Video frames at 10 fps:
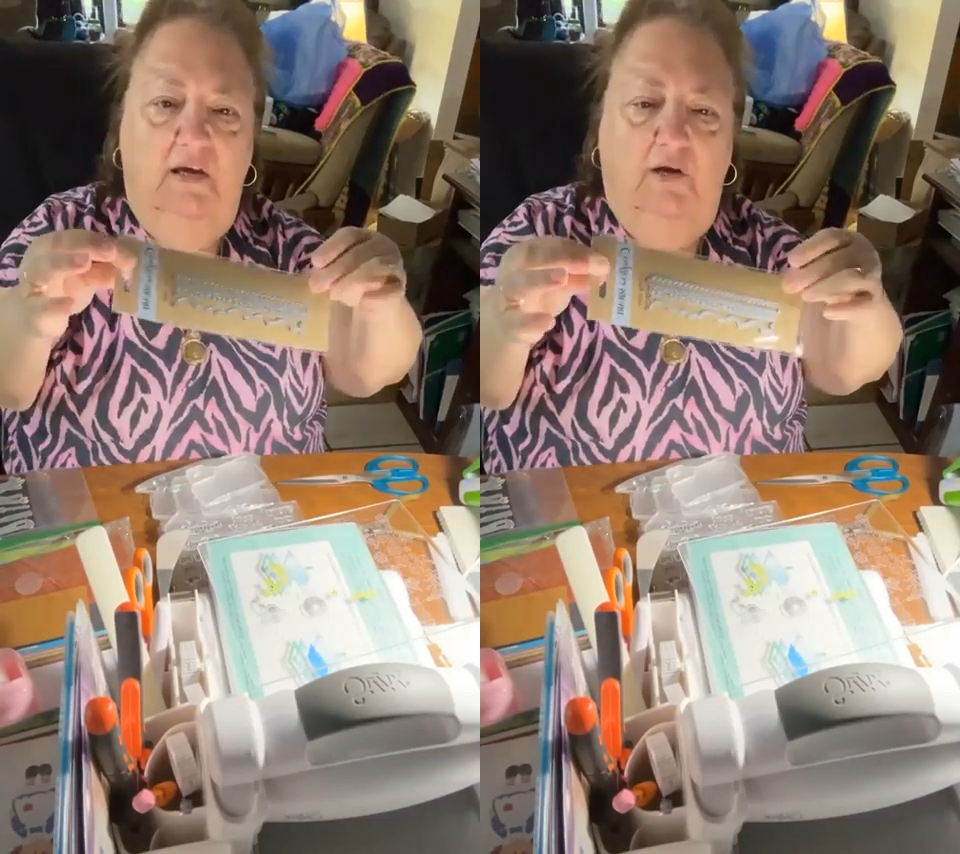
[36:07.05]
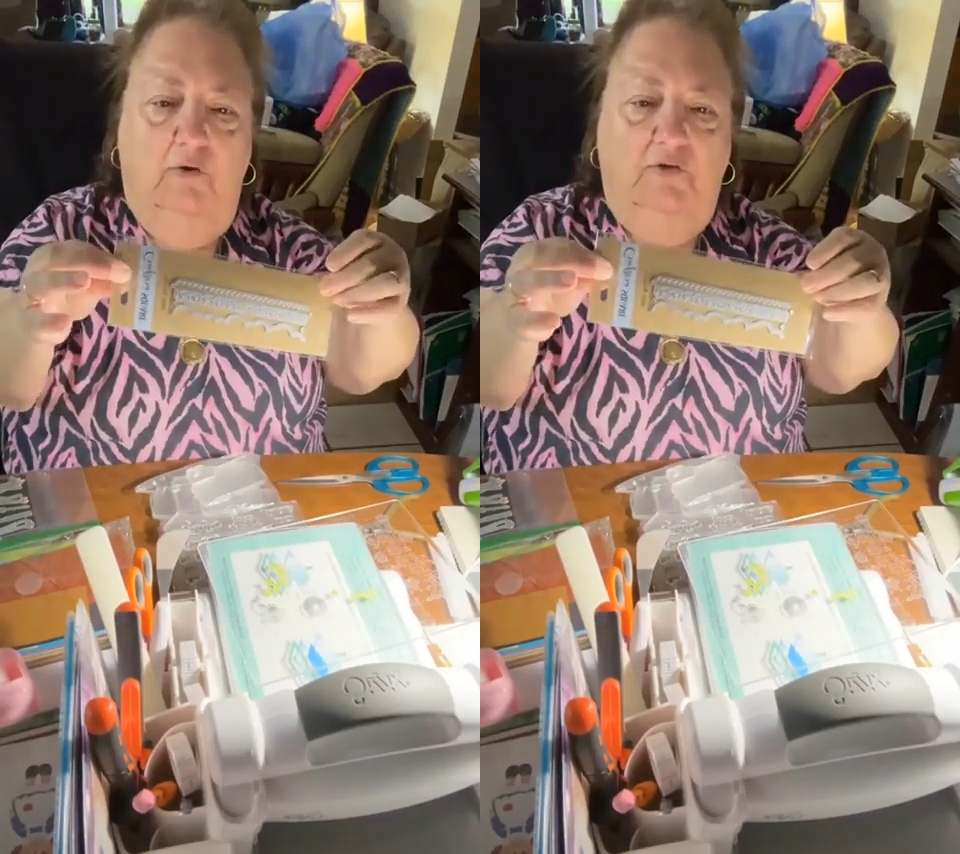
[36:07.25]

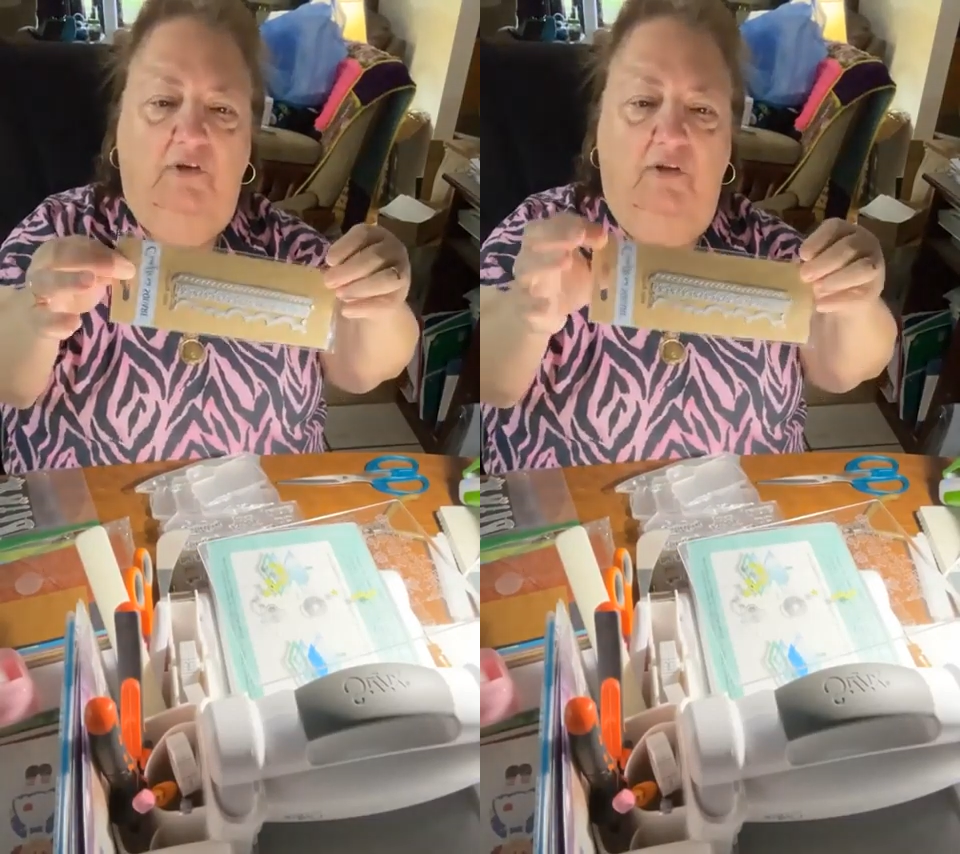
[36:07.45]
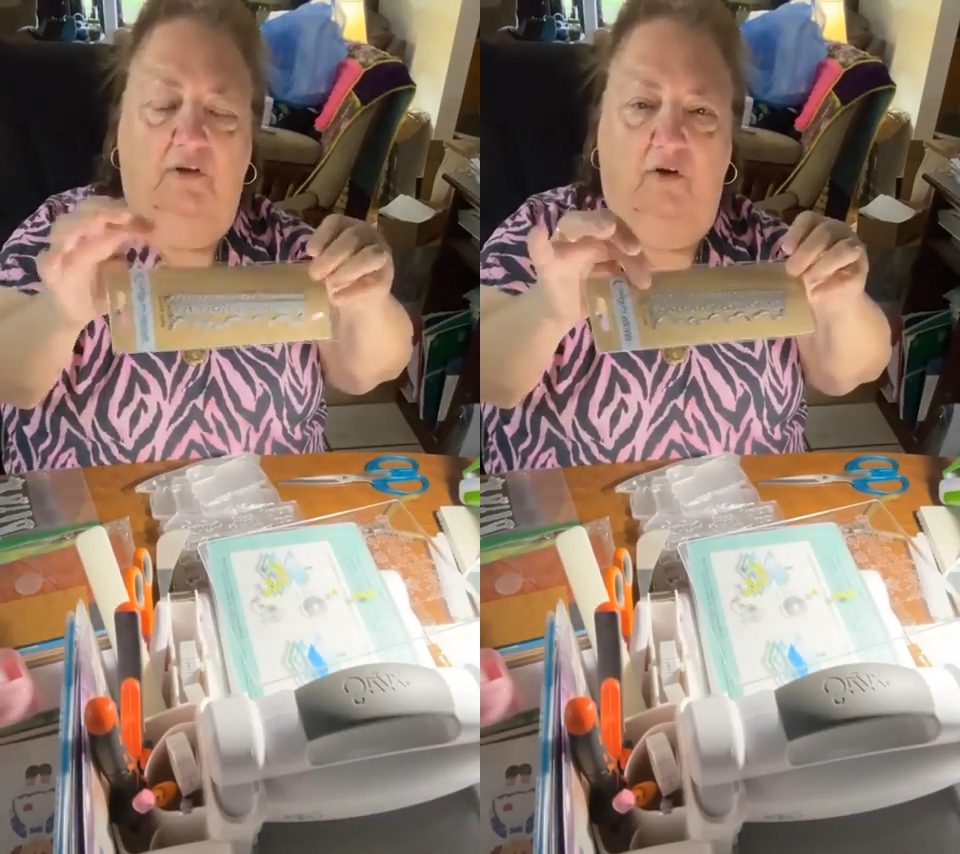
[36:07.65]
it
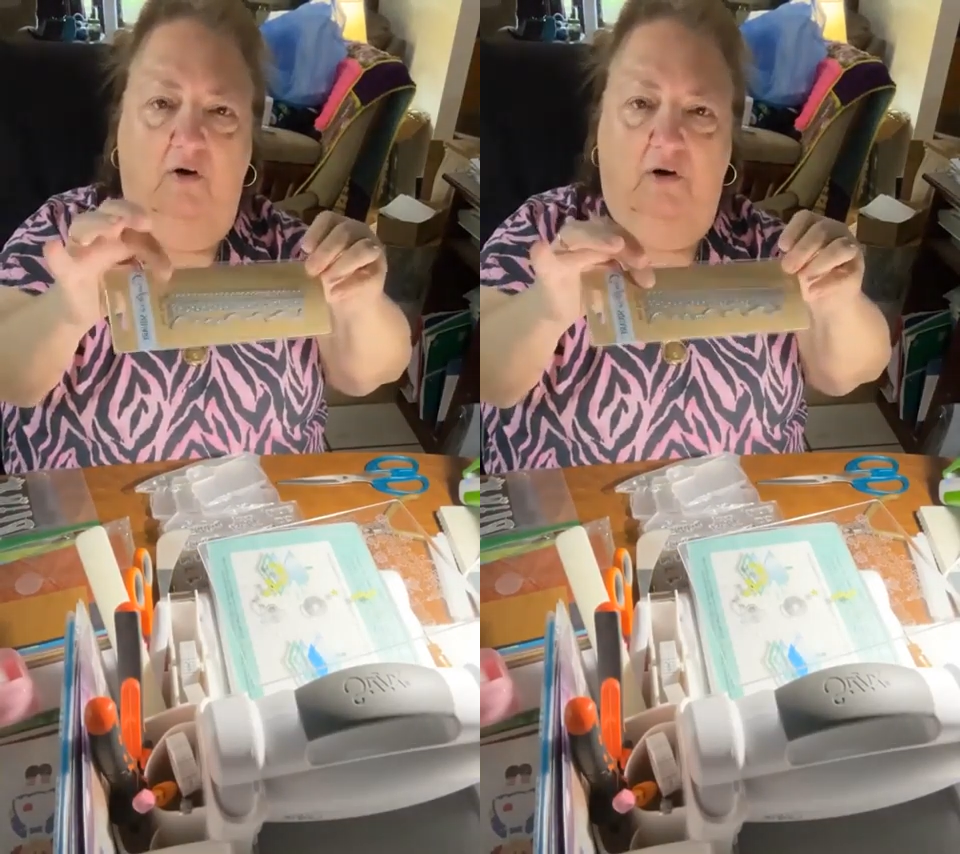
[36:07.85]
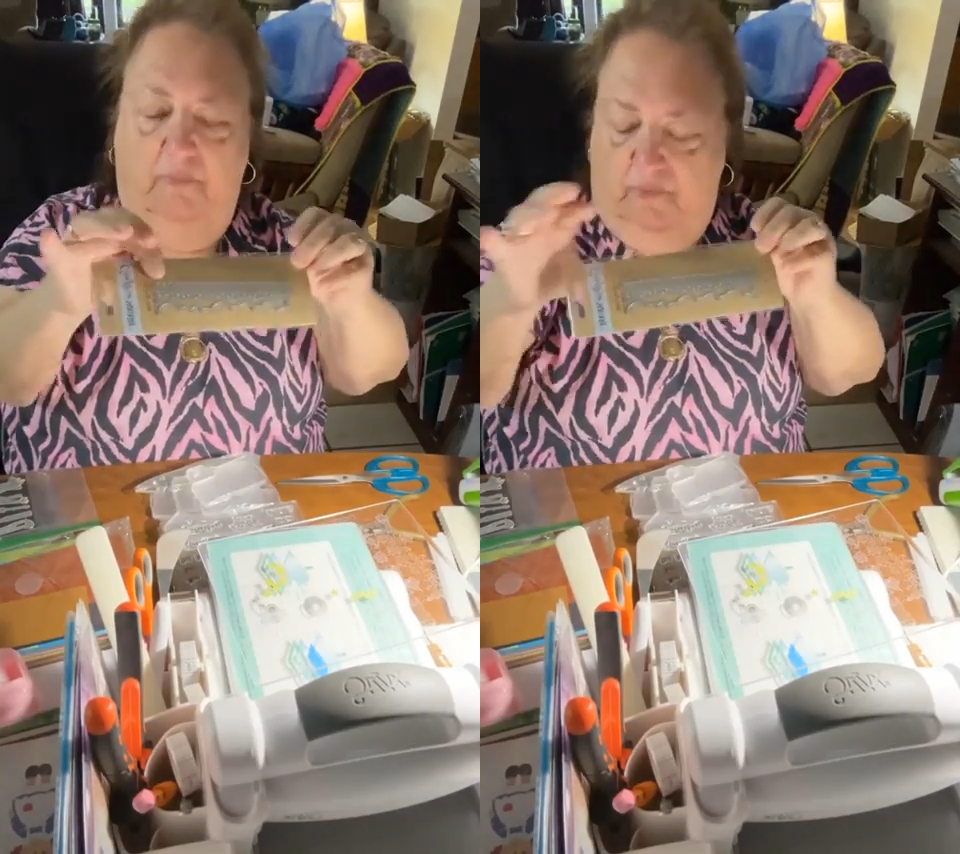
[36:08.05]
goes on the
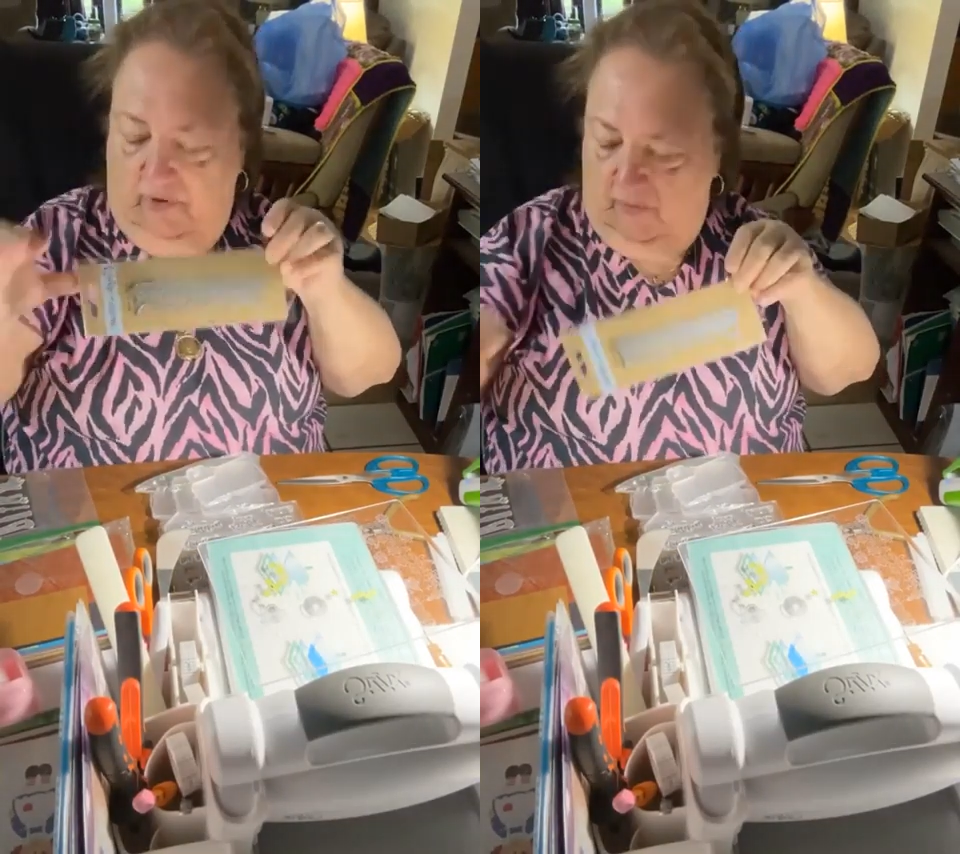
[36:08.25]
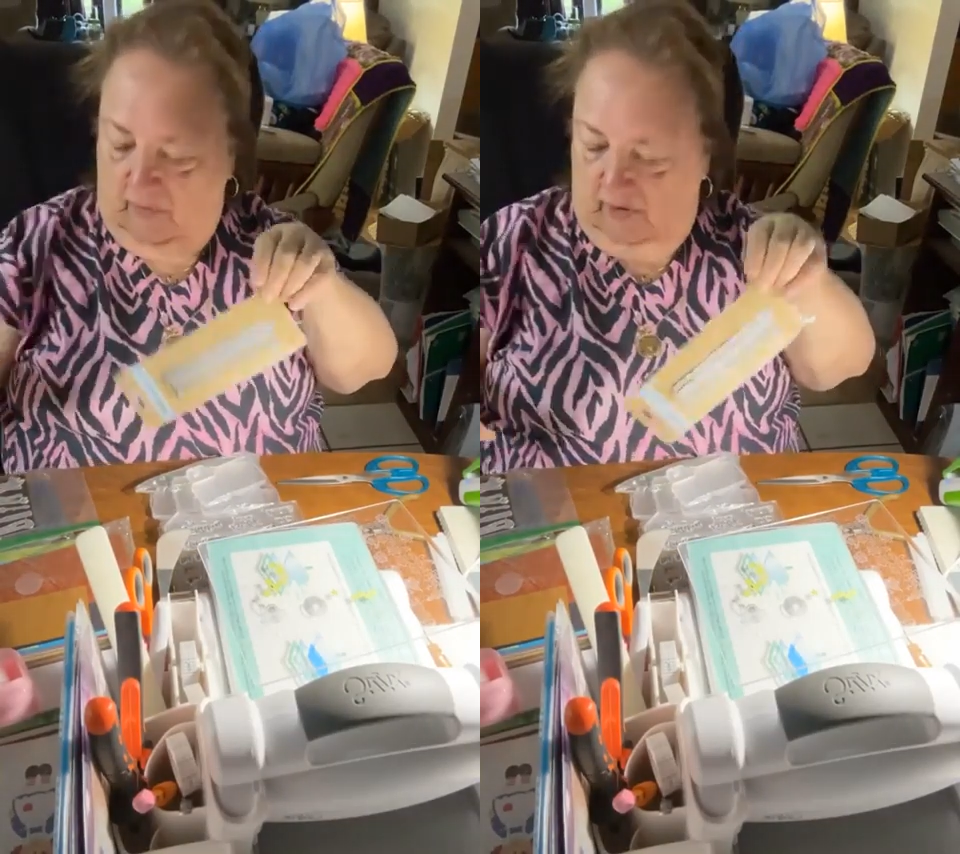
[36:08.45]
card
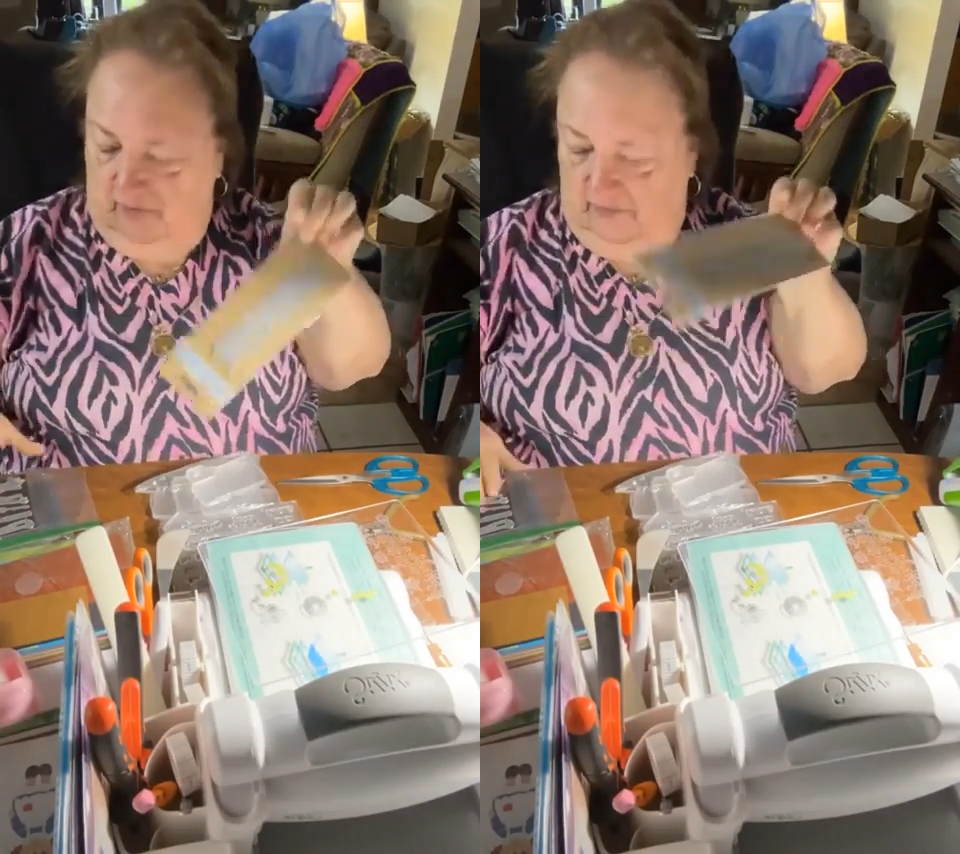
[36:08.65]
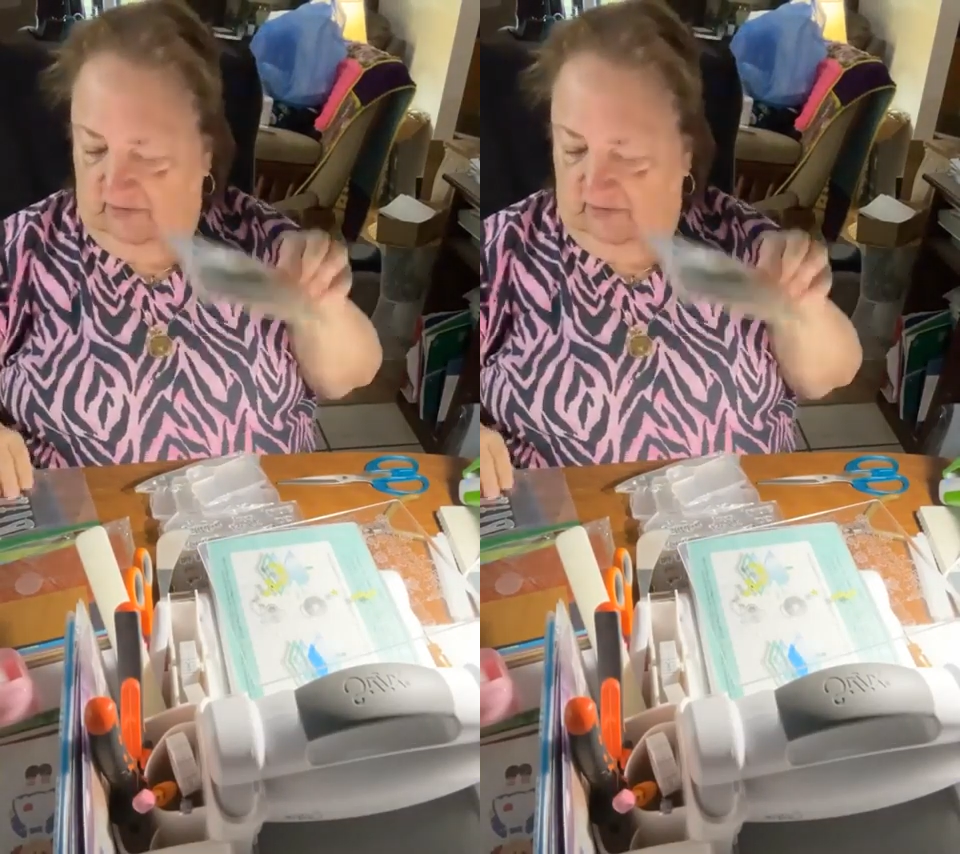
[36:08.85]
pretty well.